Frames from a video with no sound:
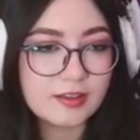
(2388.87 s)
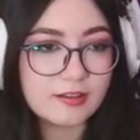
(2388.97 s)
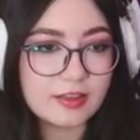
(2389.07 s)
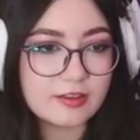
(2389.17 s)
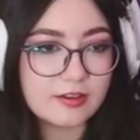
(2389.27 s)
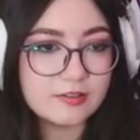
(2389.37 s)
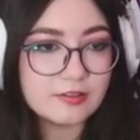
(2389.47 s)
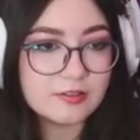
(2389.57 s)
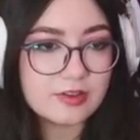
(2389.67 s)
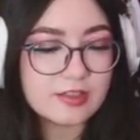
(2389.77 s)
like
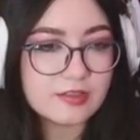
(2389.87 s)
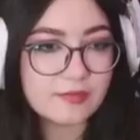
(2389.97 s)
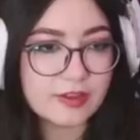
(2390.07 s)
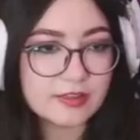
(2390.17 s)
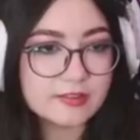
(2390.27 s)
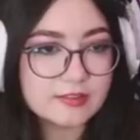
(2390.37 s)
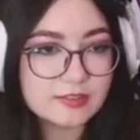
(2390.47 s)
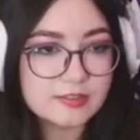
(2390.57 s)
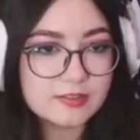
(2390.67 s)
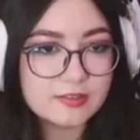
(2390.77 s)
underneath of
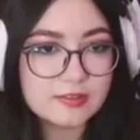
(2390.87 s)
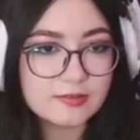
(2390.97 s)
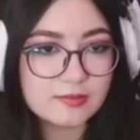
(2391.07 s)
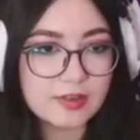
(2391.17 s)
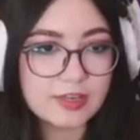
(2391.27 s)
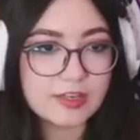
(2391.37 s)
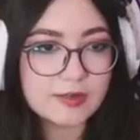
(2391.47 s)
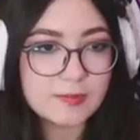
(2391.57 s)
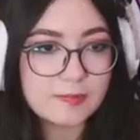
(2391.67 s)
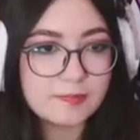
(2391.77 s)
it, right?